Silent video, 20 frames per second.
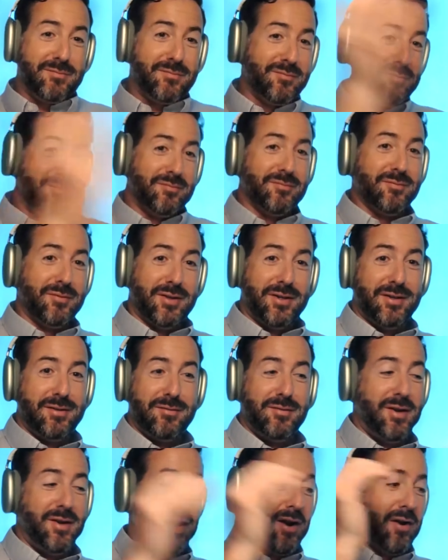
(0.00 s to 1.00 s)
just,
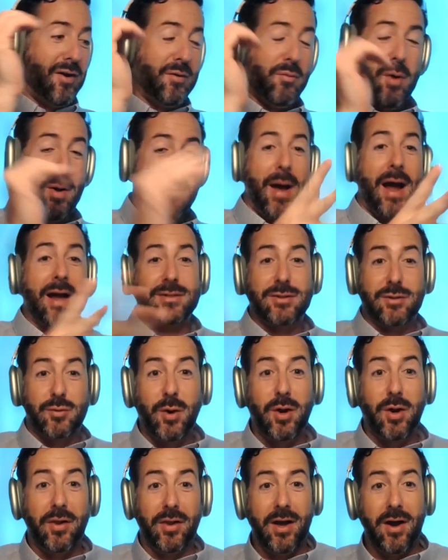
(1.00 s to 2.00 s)
it went
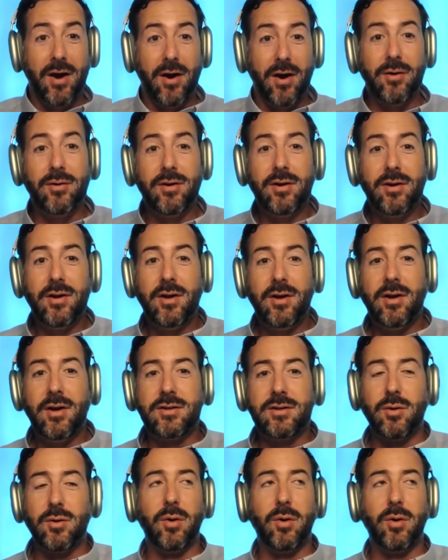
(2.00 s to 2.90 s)
back to Twilio.